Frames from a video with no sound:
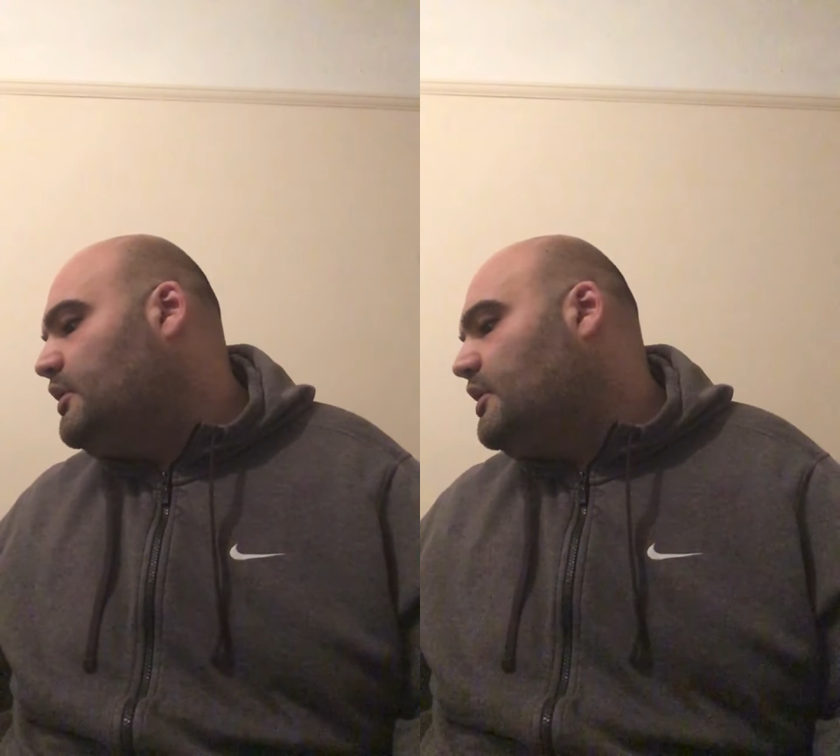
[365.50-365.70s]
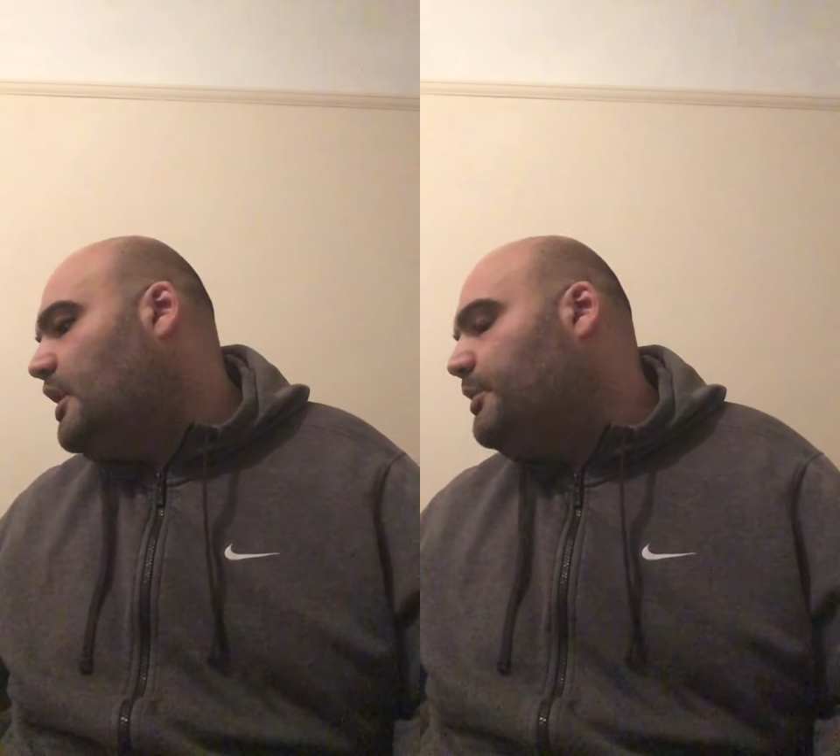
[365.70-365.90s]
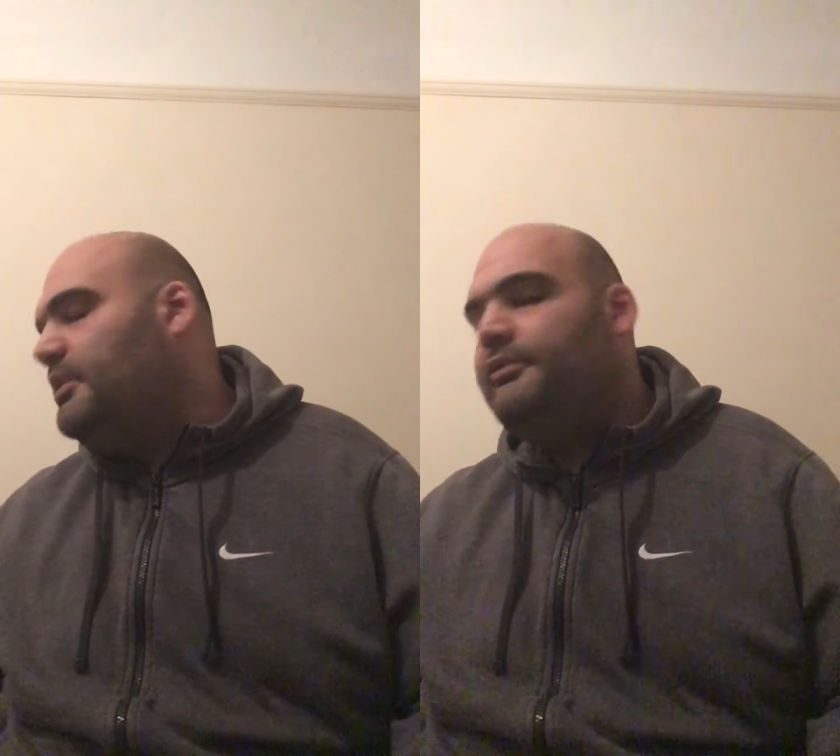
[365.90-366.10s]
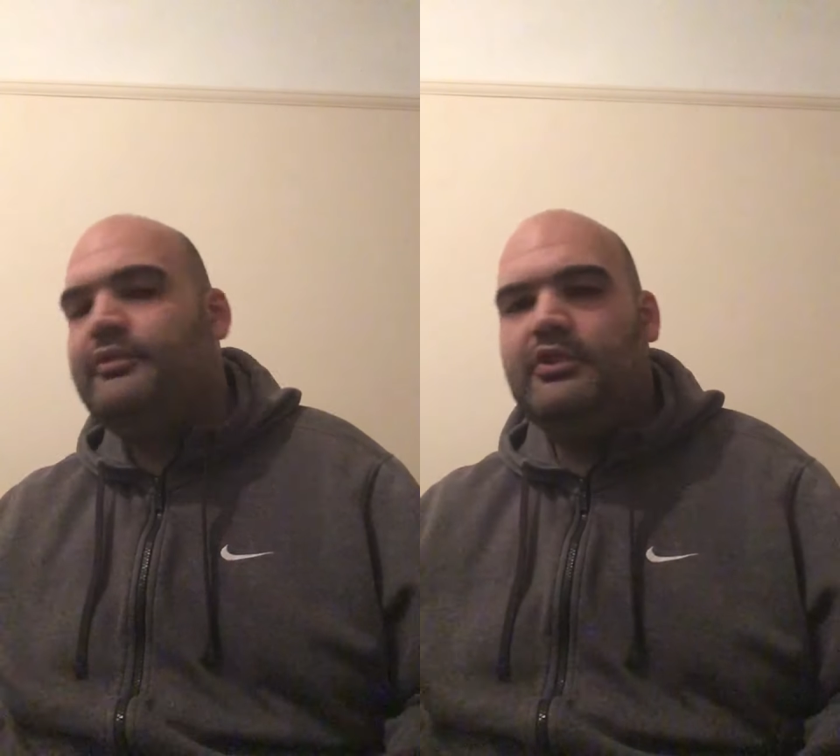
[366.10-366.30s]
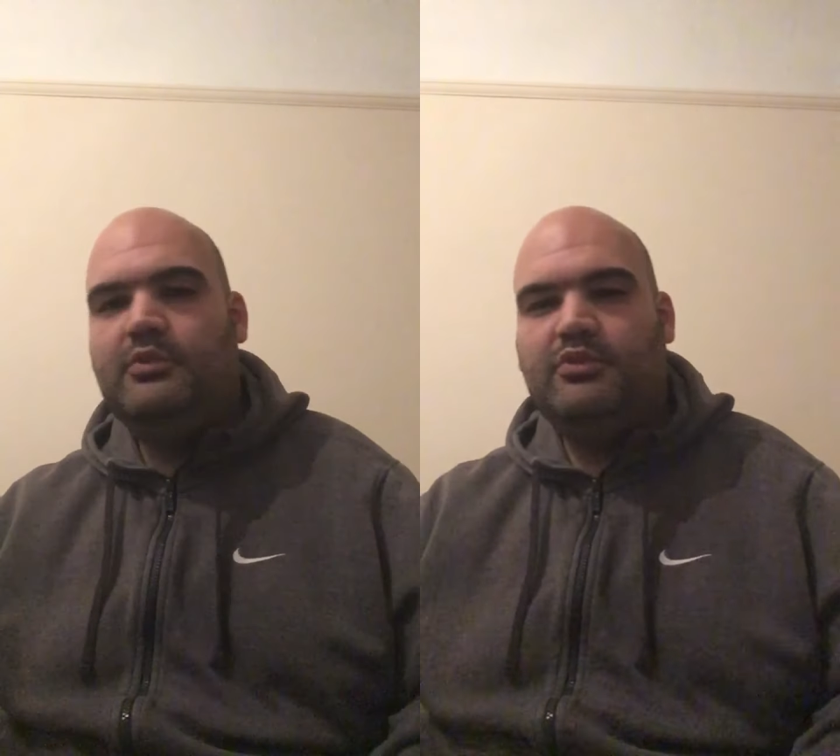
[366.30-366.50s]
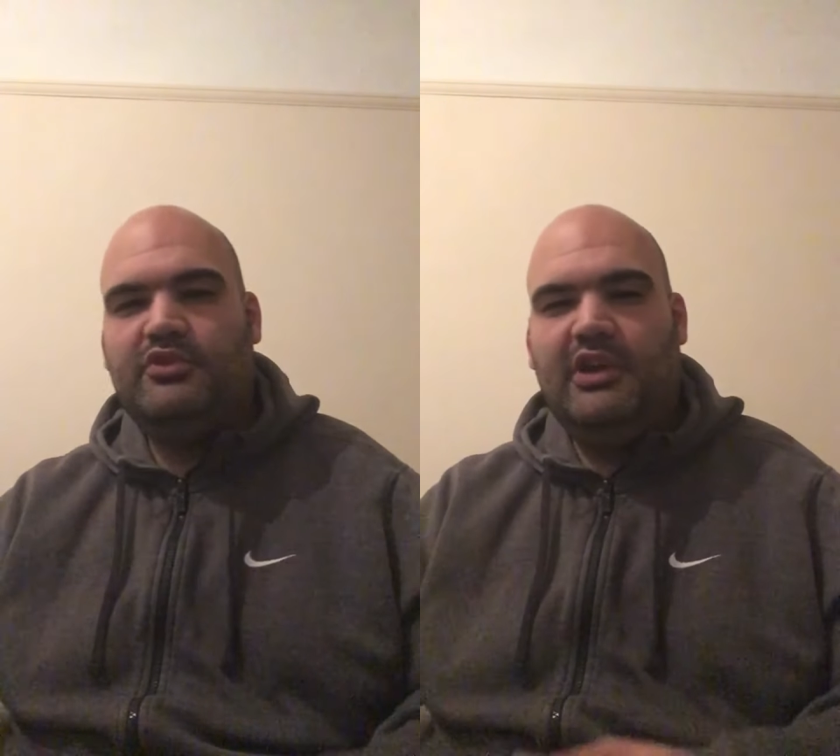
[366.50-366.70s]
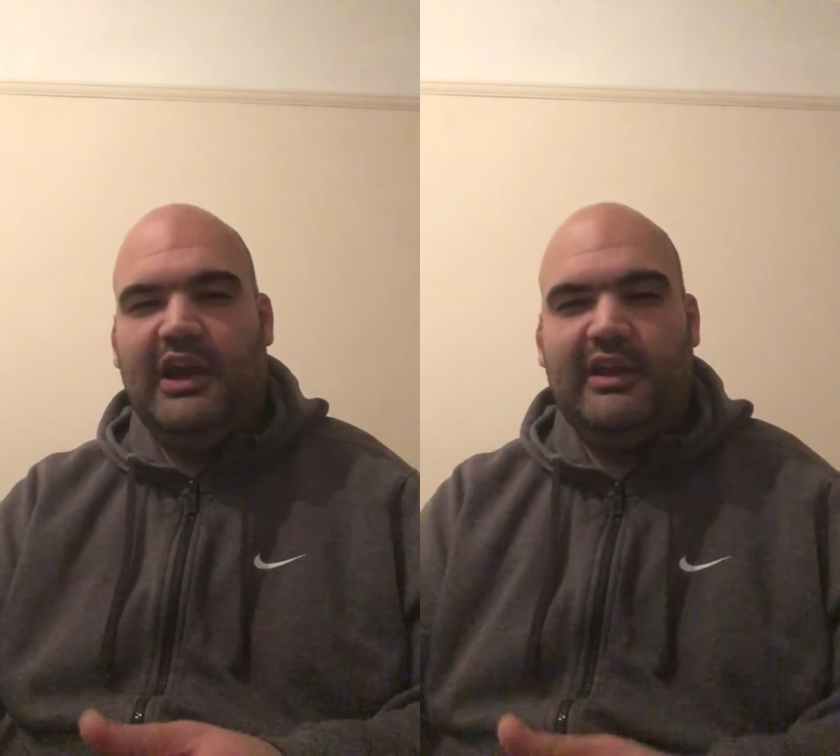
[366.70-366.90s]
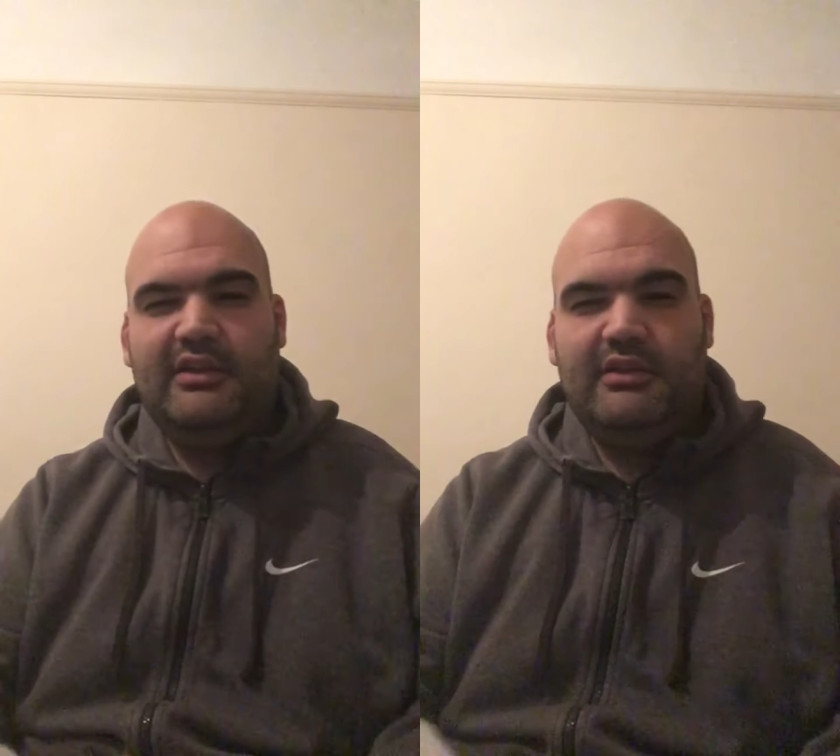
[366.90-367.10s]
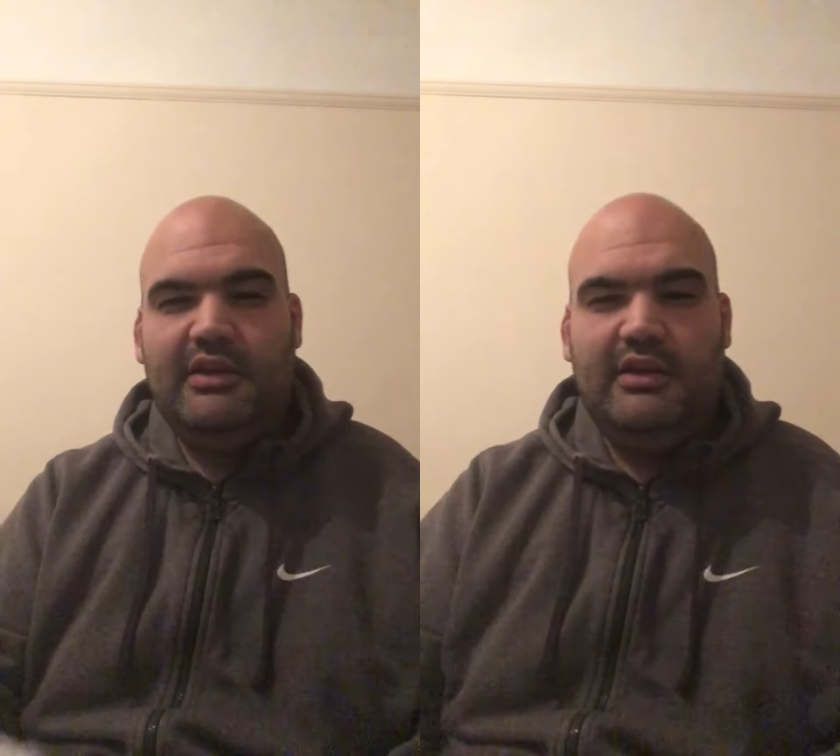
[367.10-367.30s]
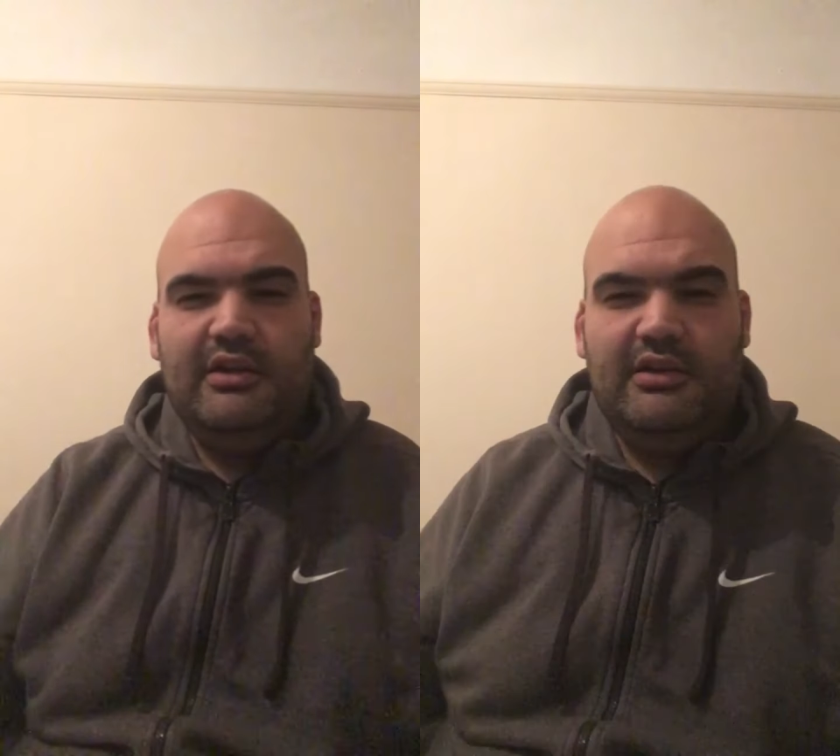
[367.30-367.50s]
going through was like
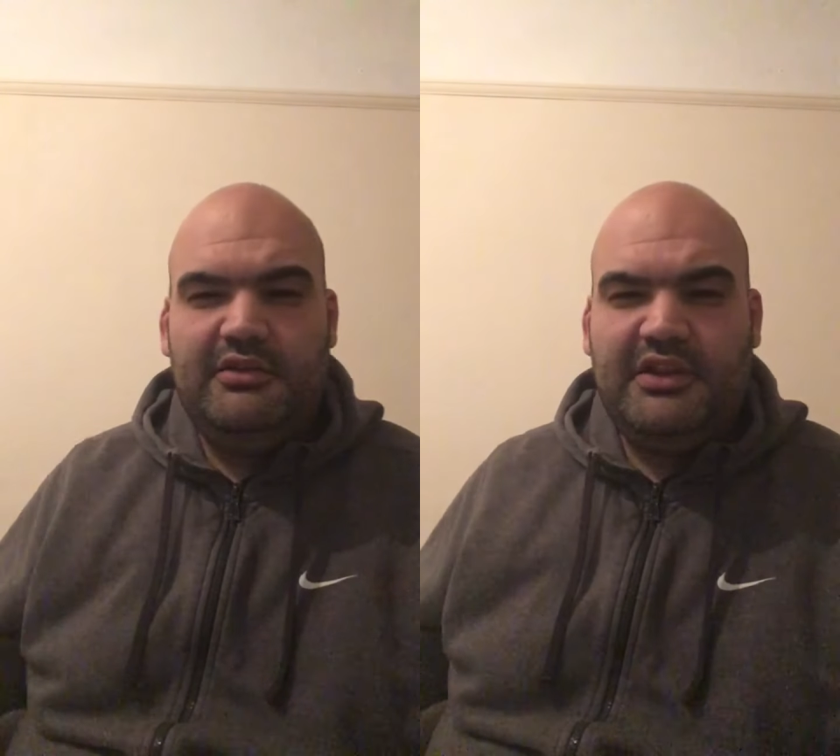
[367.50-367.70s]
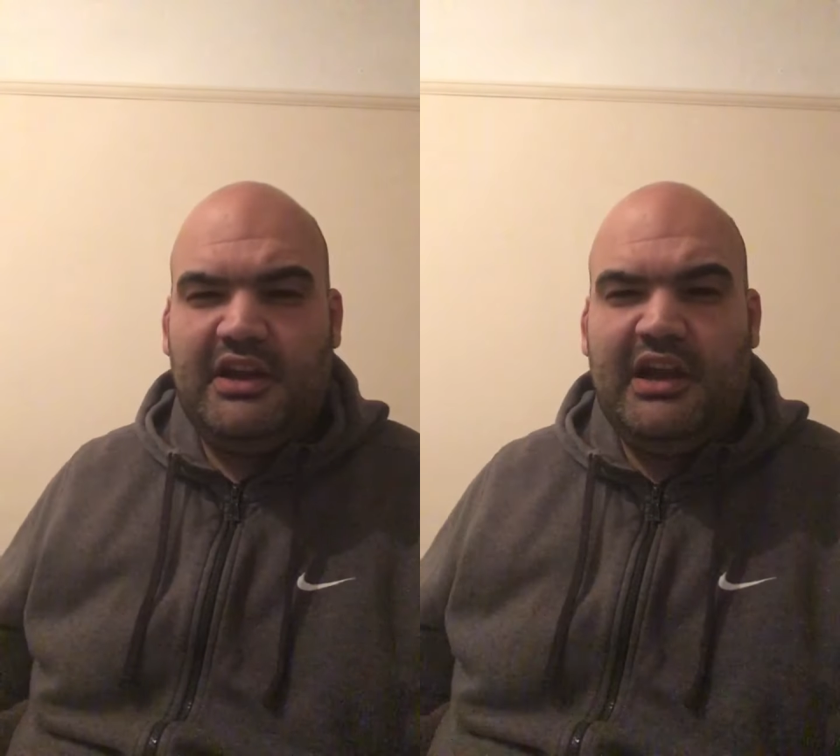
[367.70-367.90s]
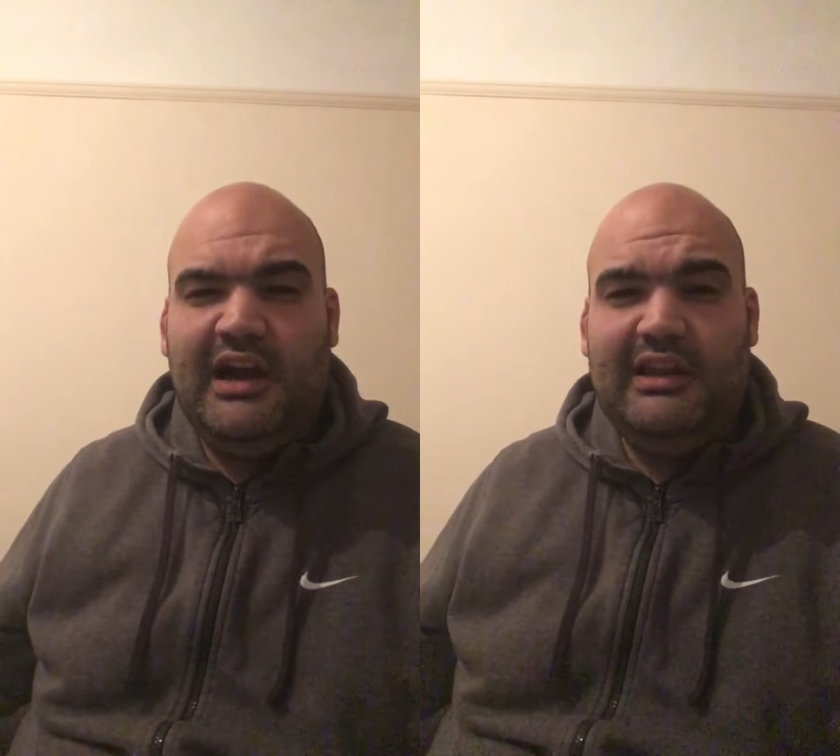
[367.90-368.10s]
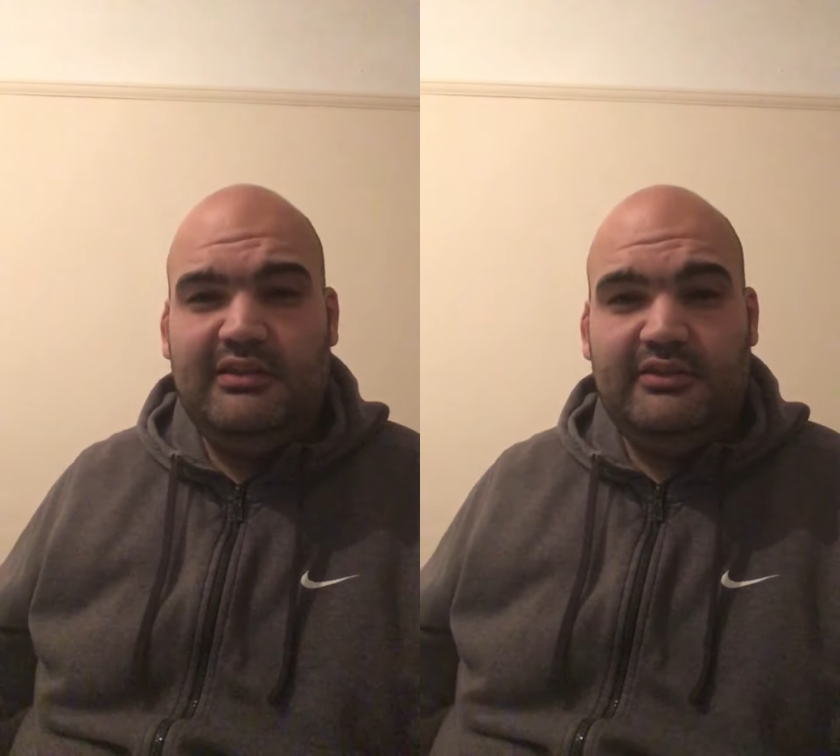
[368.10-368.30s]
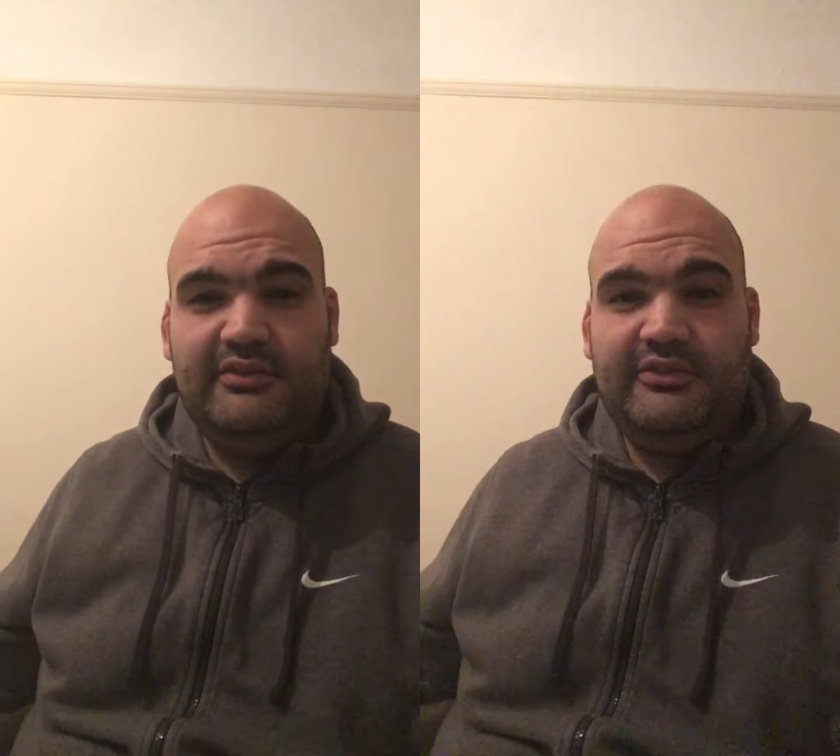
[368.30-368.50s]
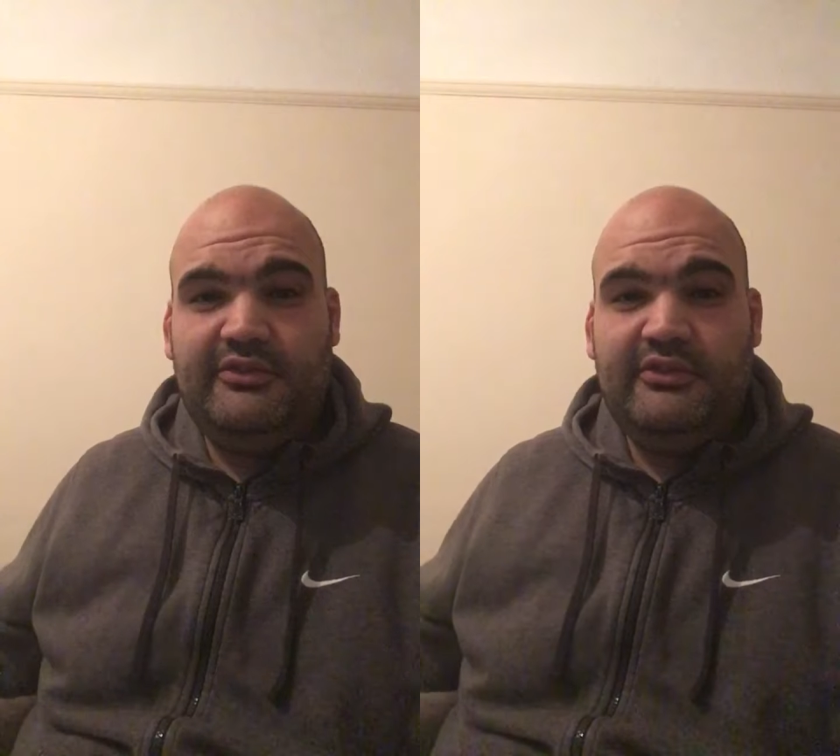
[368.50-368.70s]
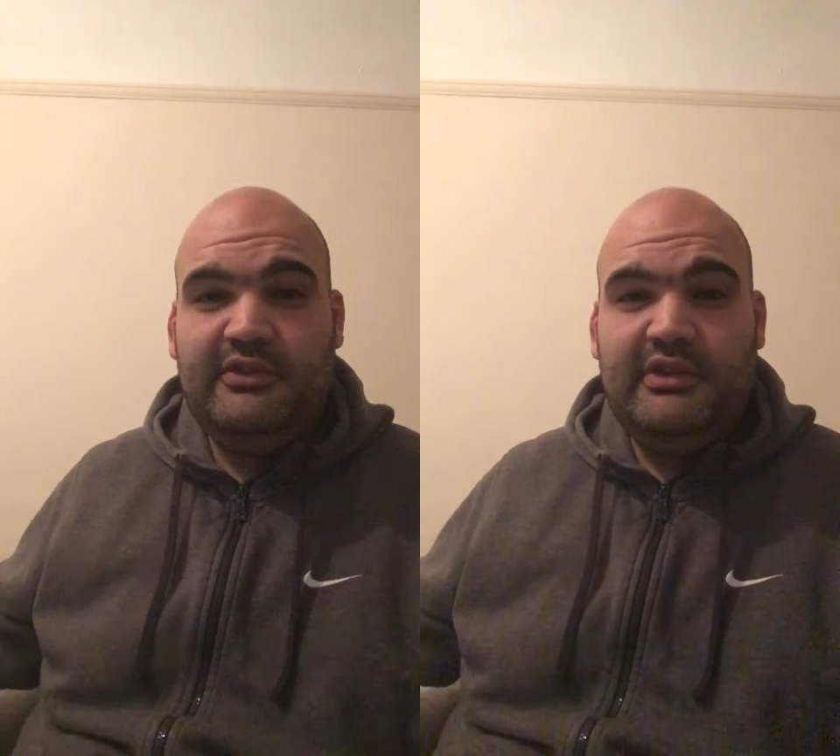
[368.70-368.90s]
the colours